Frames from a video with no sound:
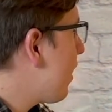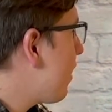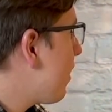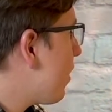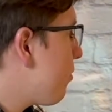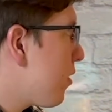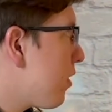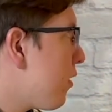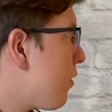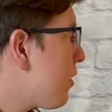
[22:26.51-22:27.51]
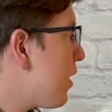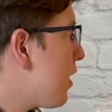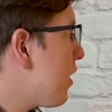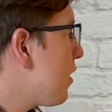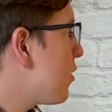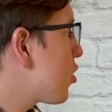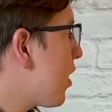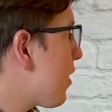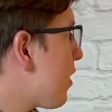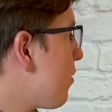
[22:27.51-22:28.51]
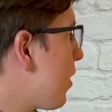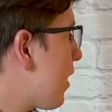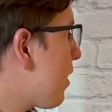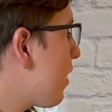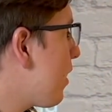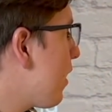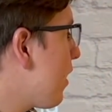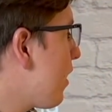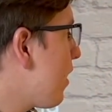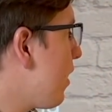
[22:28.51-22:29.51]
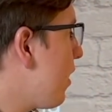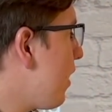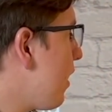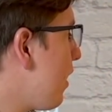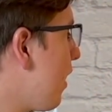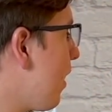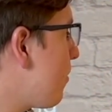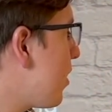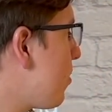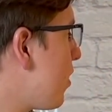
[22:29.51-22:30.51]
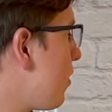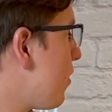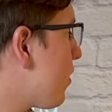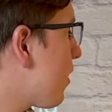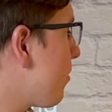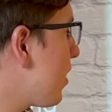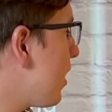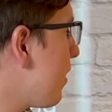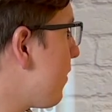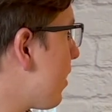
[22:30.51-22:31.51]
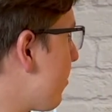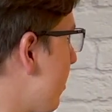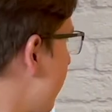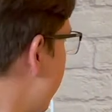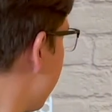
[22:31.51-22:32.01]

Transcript: this is one of the only shots with the empty pews completely visible,